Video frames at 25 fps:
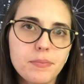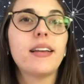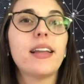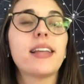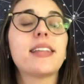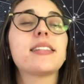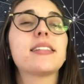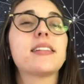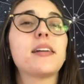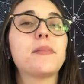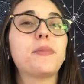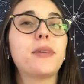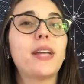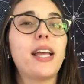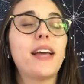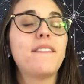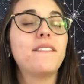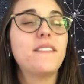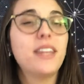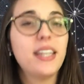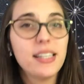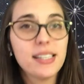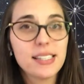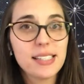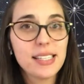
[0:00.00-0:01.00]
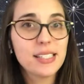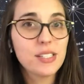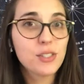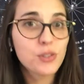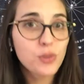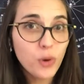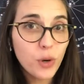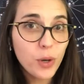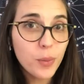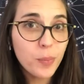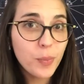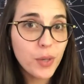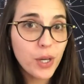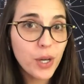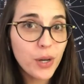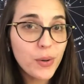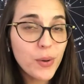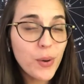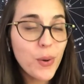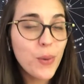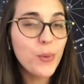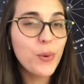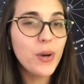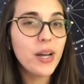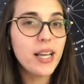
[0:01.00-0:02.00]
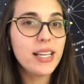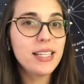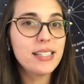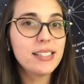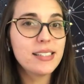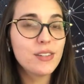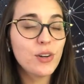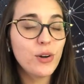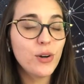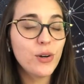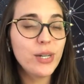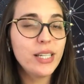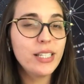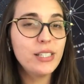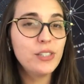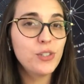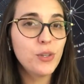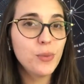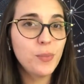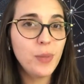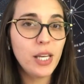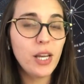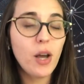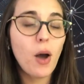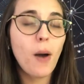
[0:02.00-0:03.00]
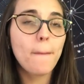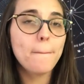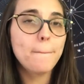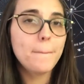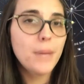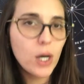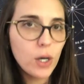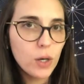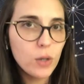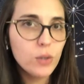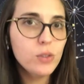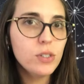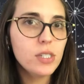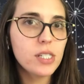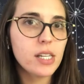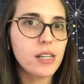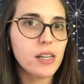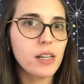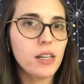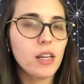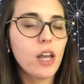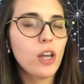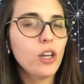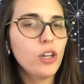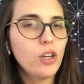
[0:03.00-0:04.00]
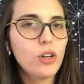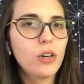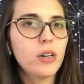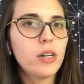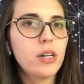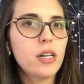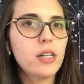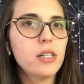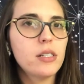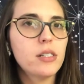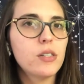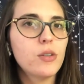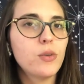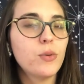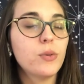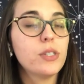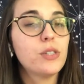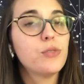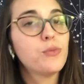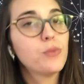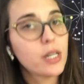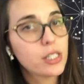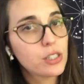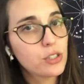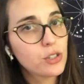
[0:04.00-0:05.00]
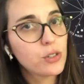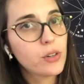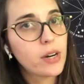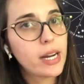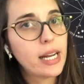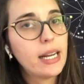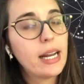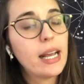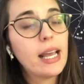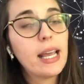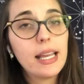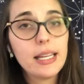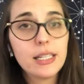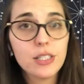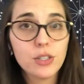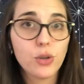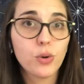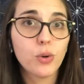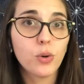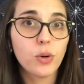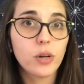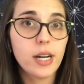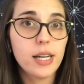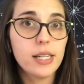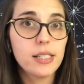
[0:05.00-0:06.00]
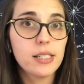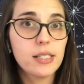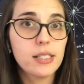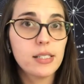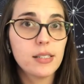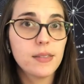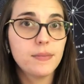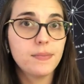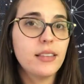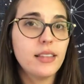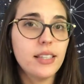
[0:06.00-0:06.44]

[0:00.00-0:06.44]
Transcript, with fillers: Next up, we have Venus in Scorpio, who is going to be opposing Uranus, who is retrograde in Taurus.